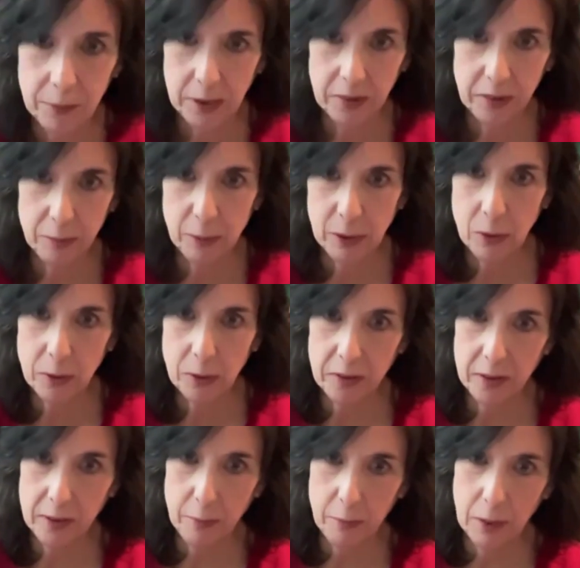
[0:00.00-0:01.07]
Yes,
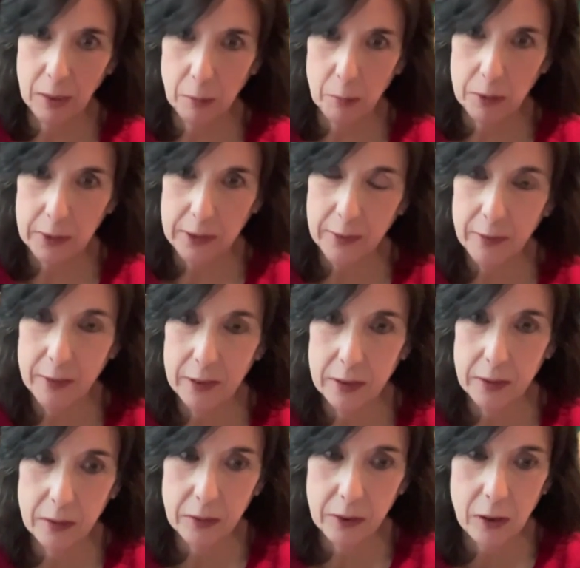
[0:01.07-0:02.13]
McCarthy believed
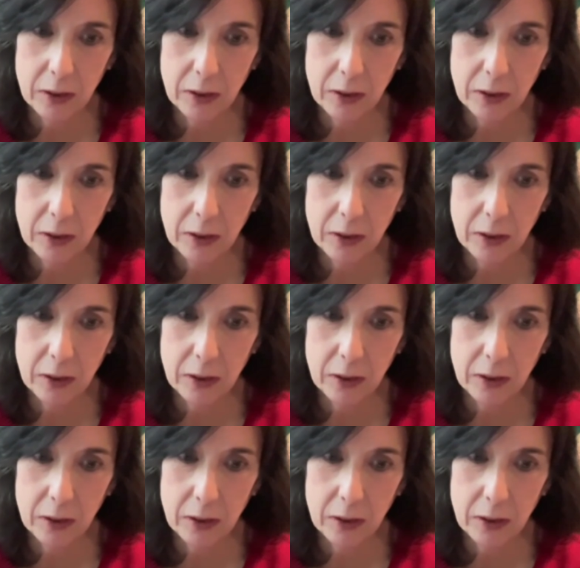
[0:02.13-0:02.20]
that